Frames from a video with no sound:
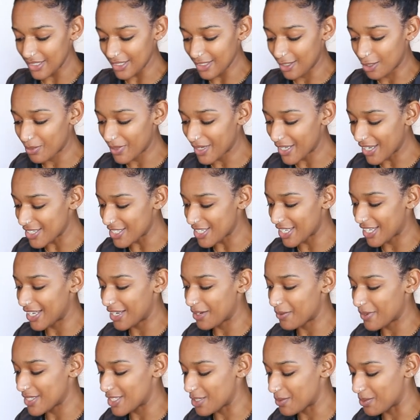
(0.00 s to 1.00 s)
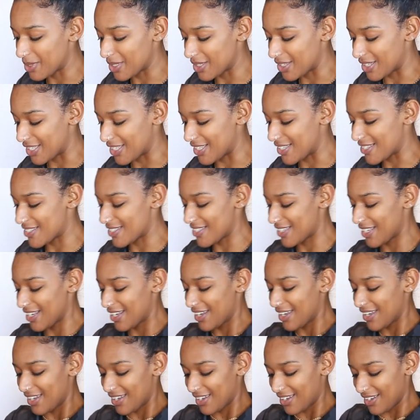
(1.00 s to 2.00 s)
Oh my gosh, I can't wait to put this
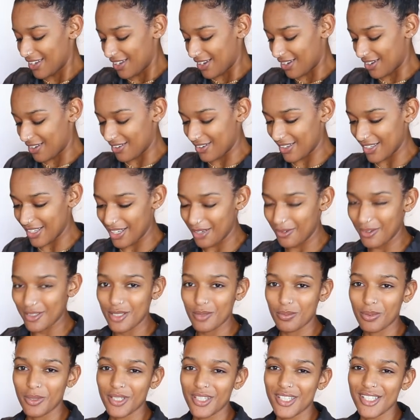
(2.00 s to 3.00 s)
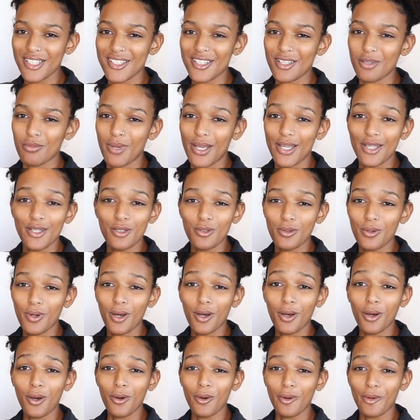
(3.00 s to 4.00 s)
in my new
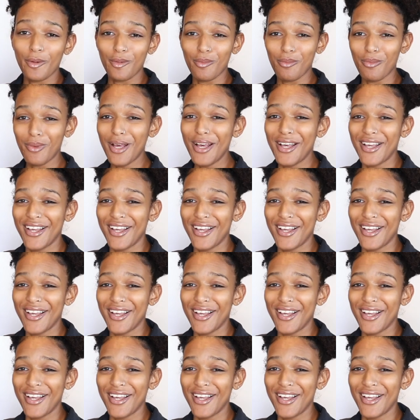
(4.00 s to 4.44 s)
home.